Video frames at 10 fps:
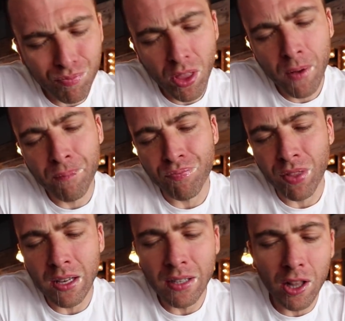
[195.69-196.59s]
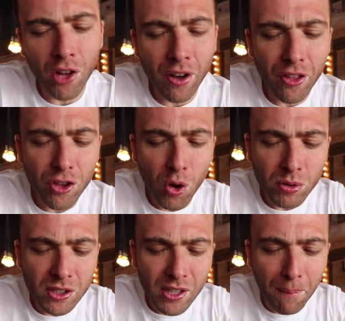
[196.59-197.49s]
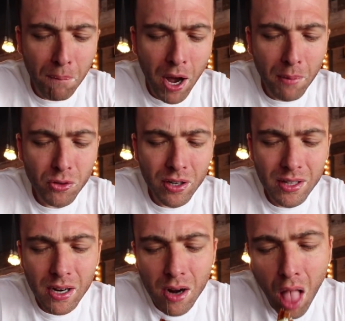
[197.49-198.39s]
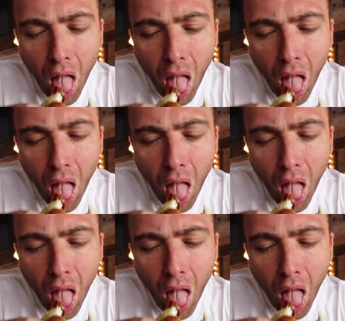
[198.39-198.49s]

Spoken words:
I love how the yolk just like pops right there.